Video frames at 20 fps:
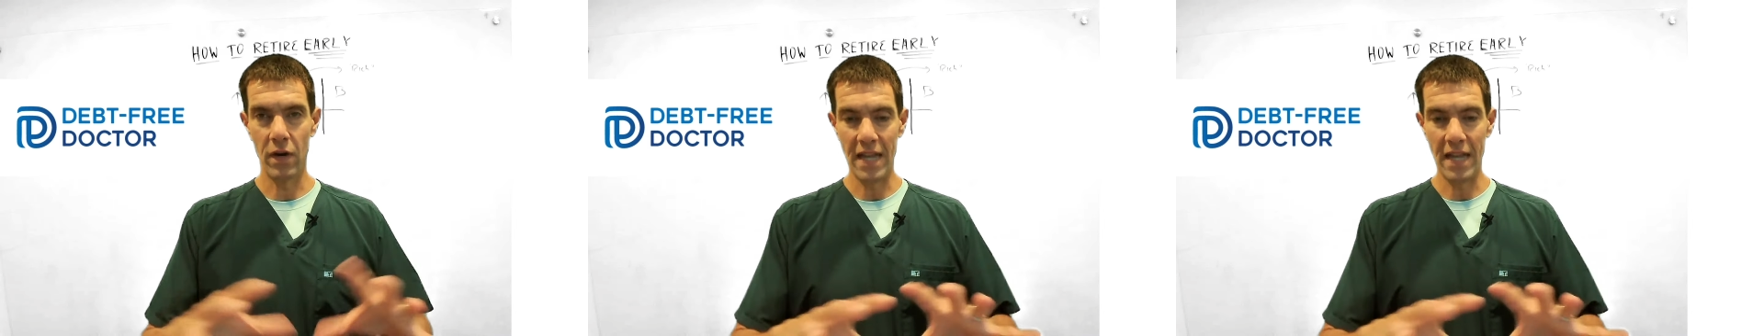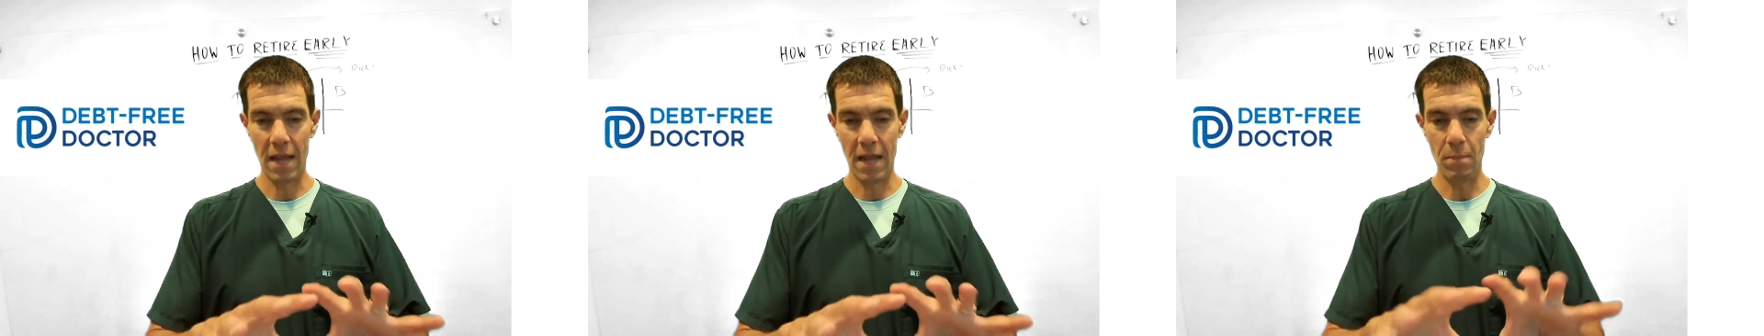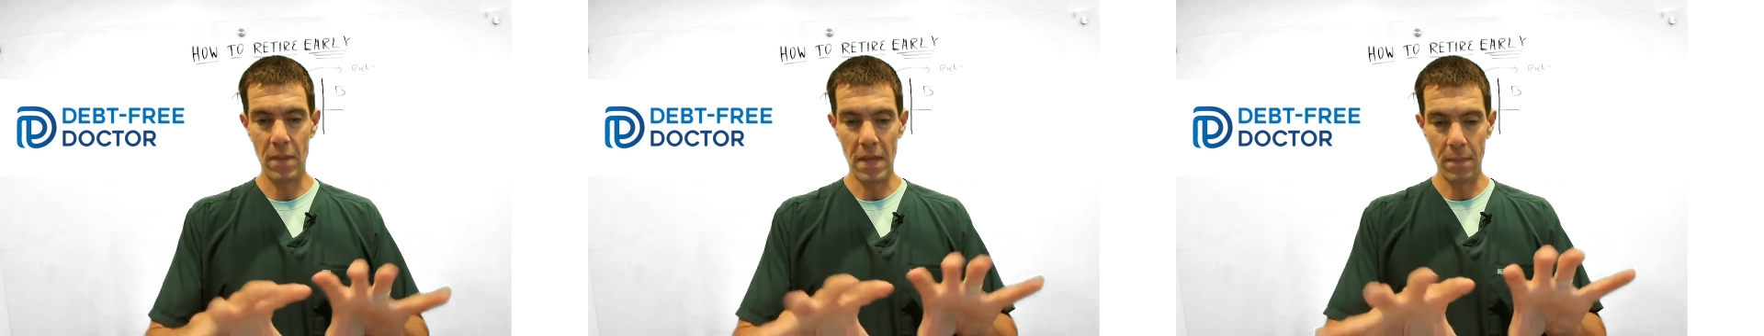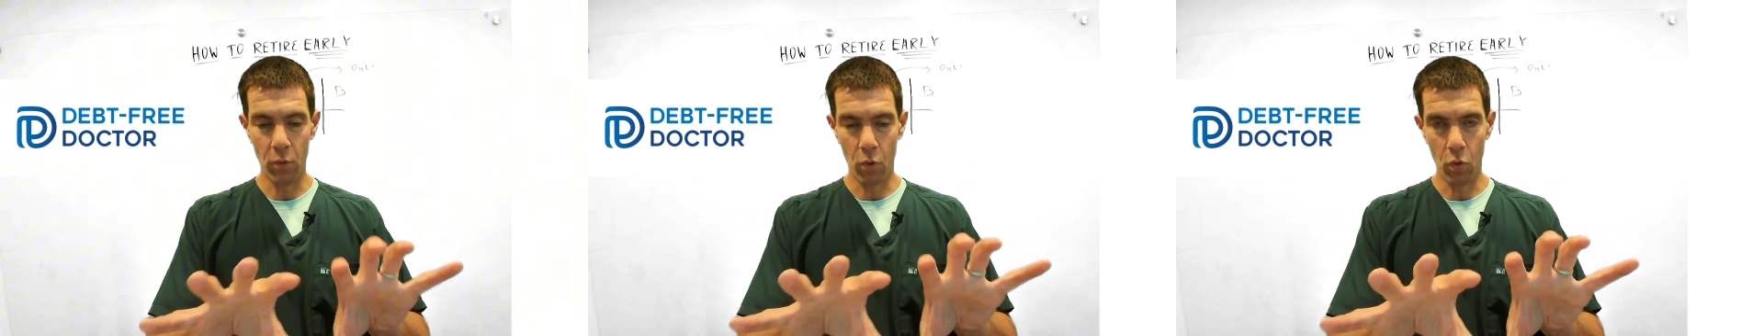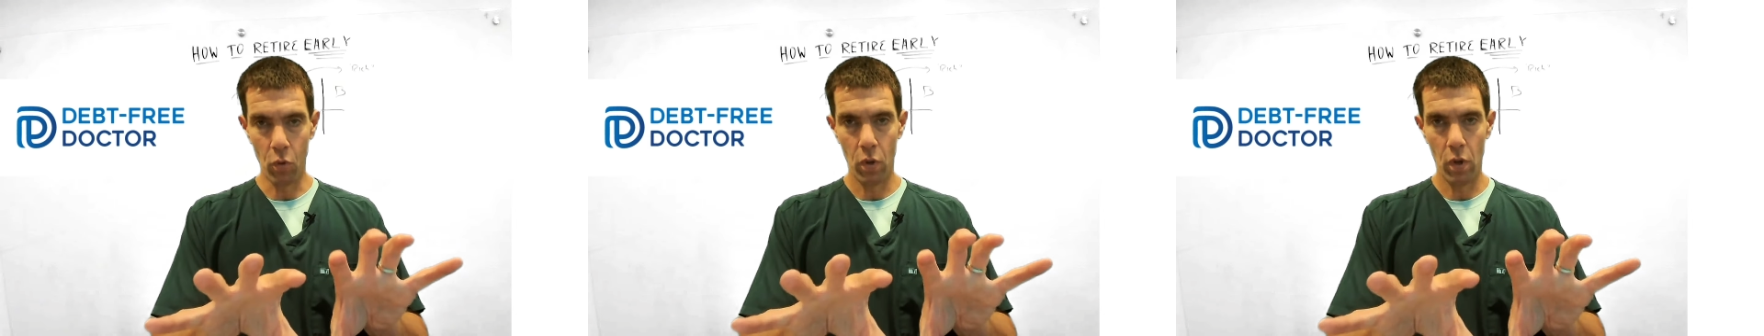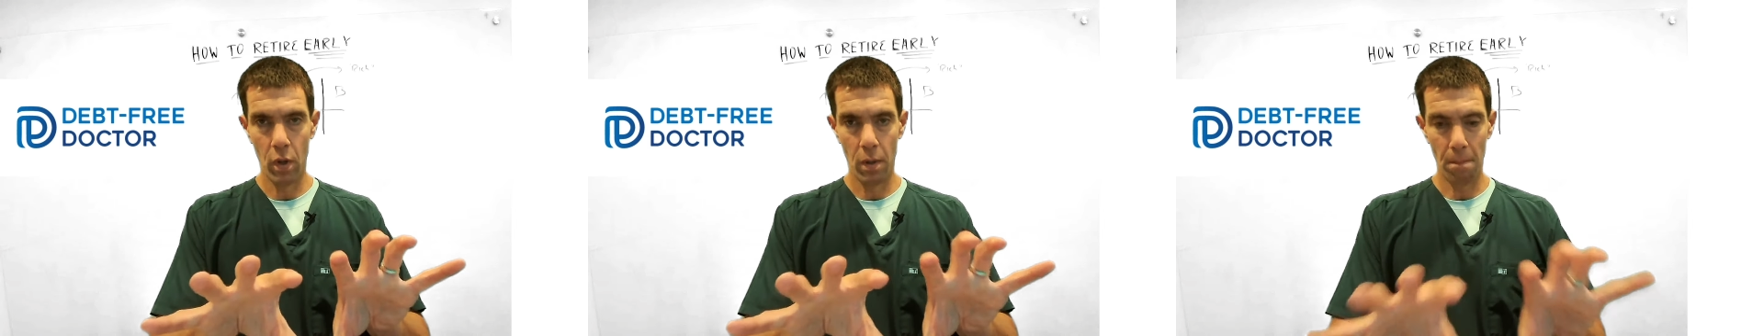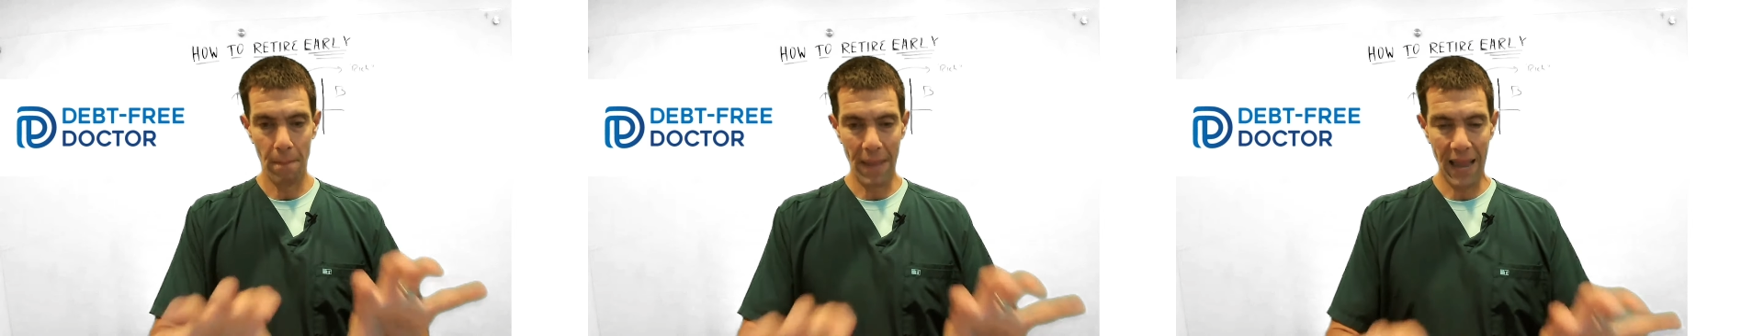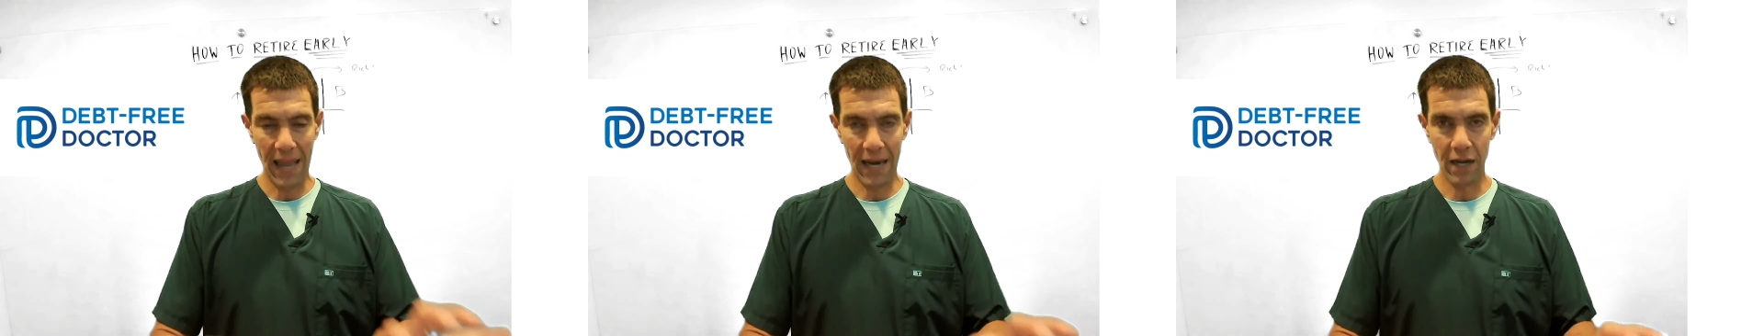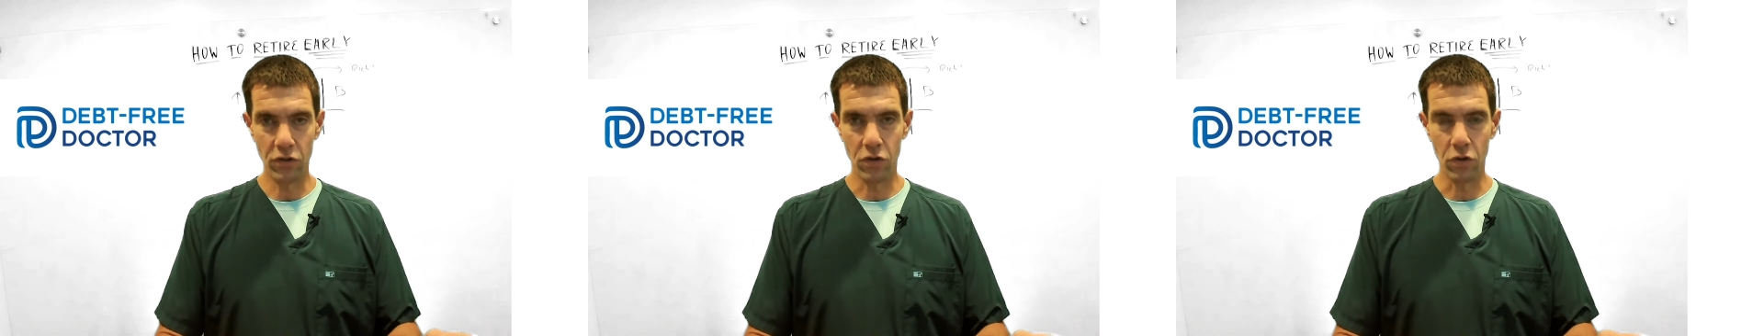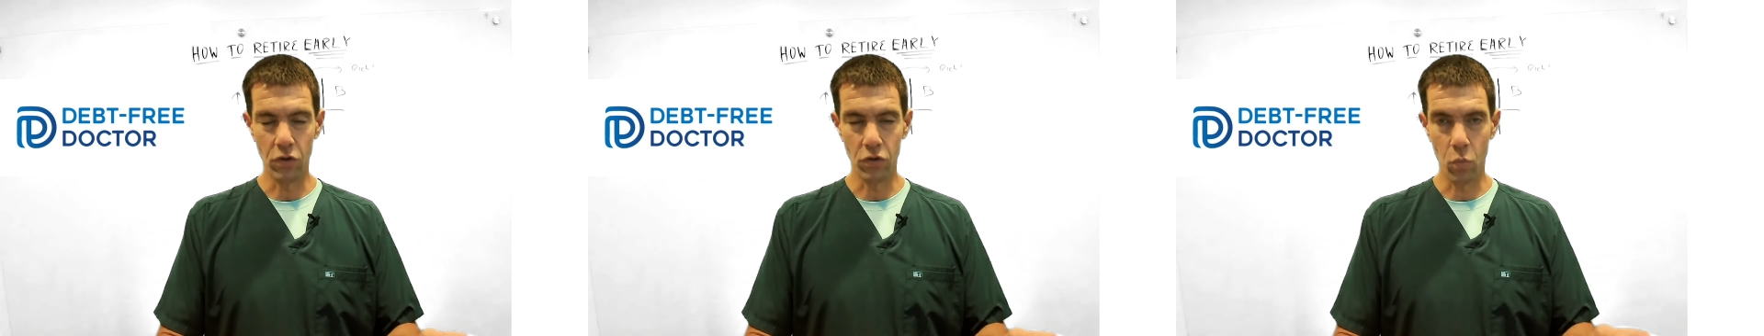He had people,
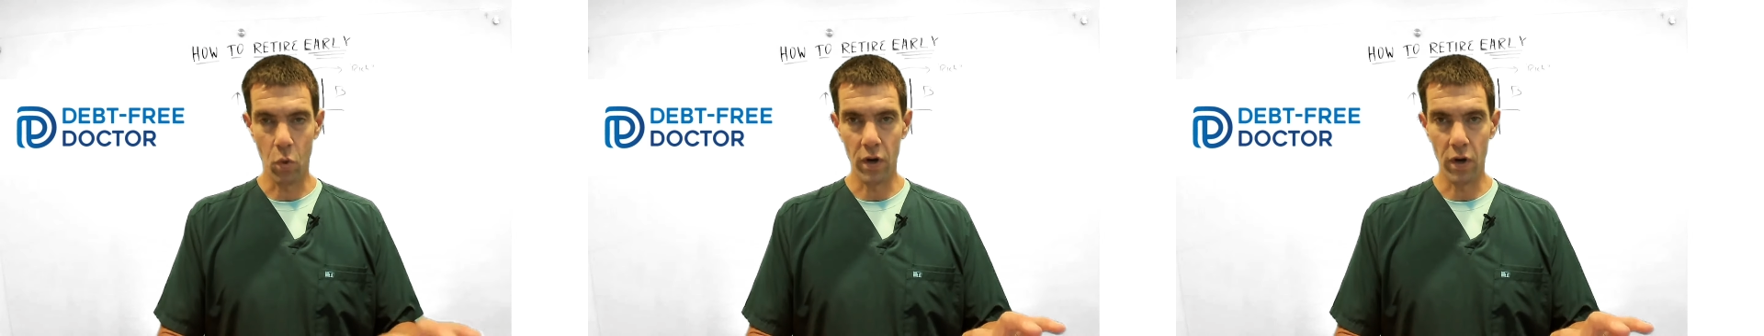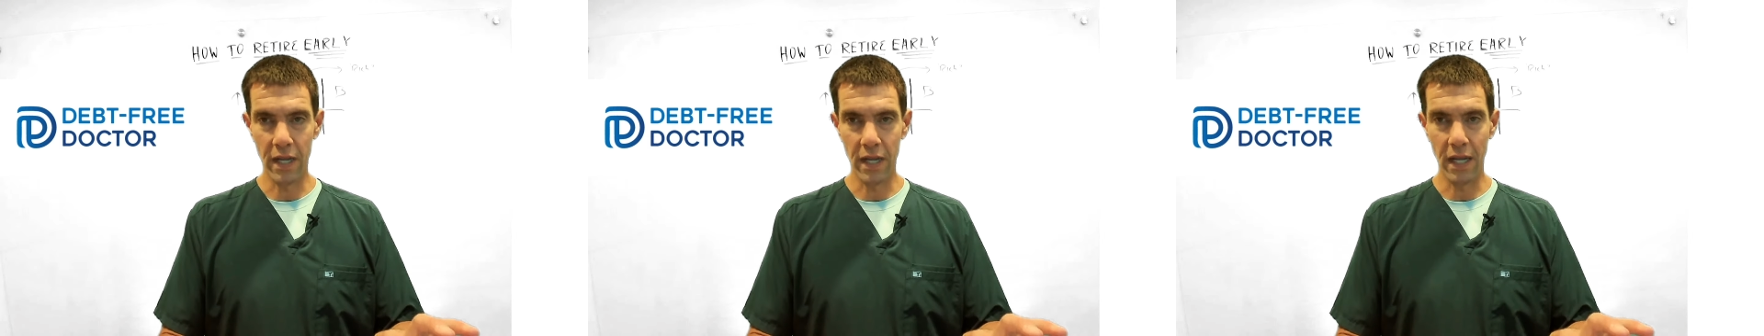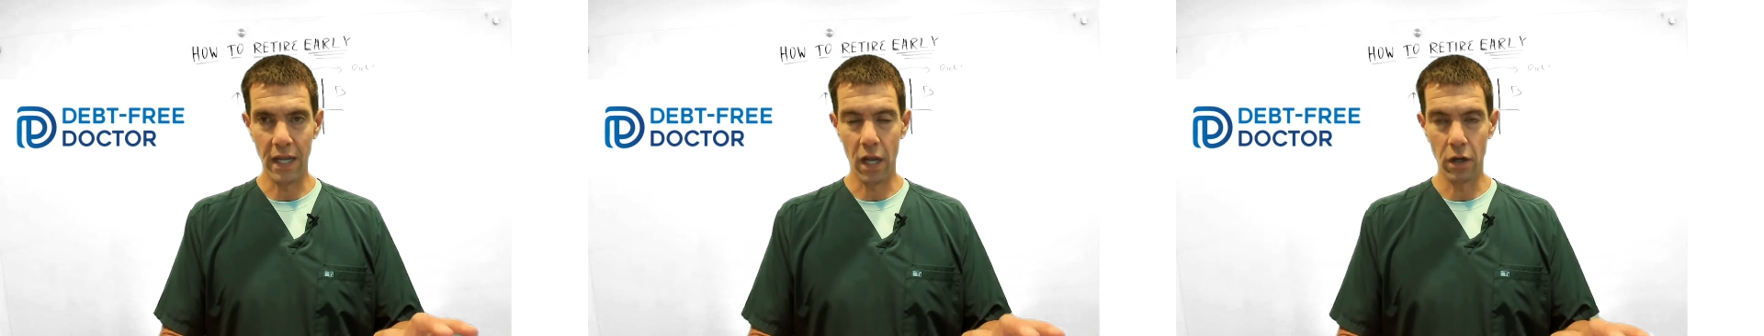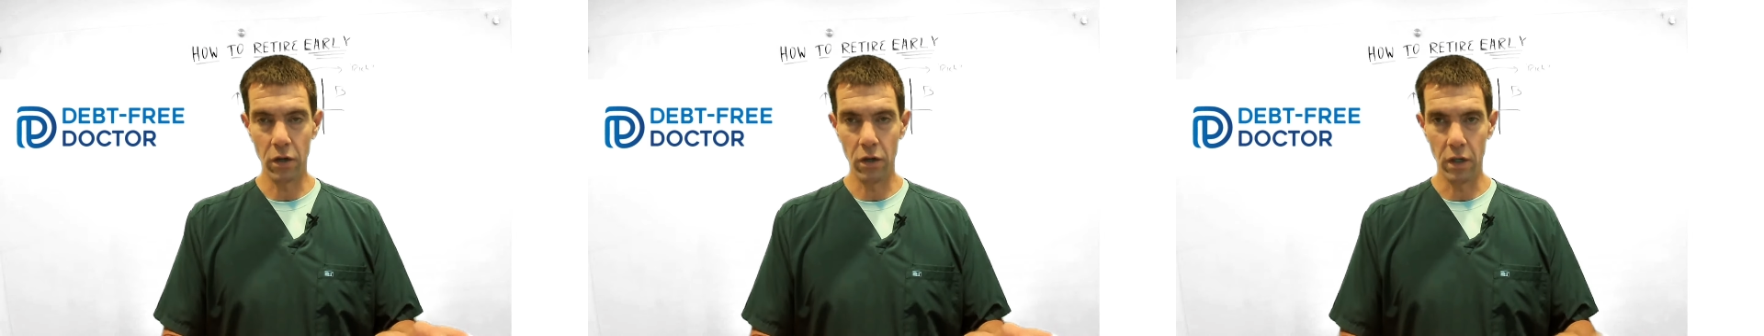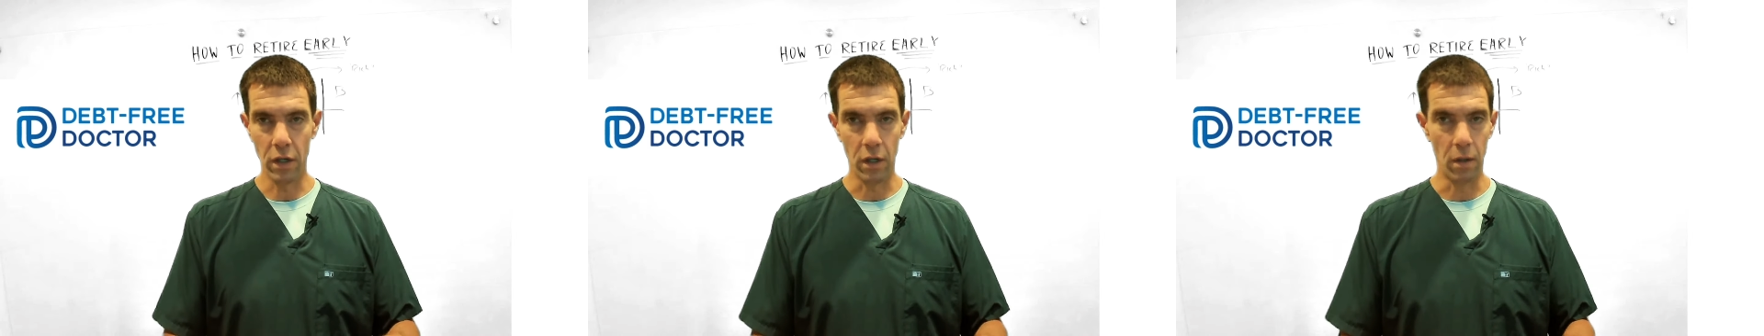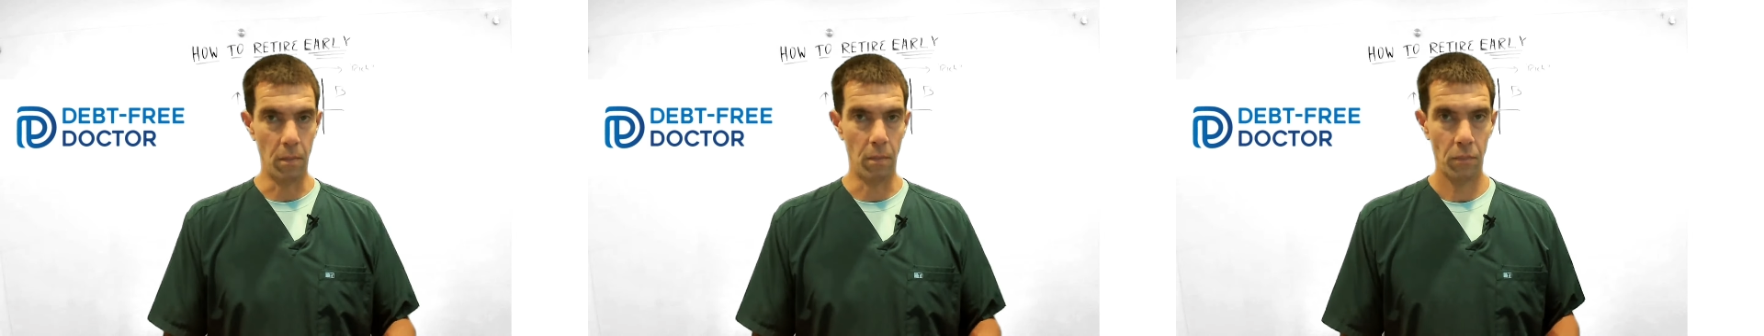managers working under him.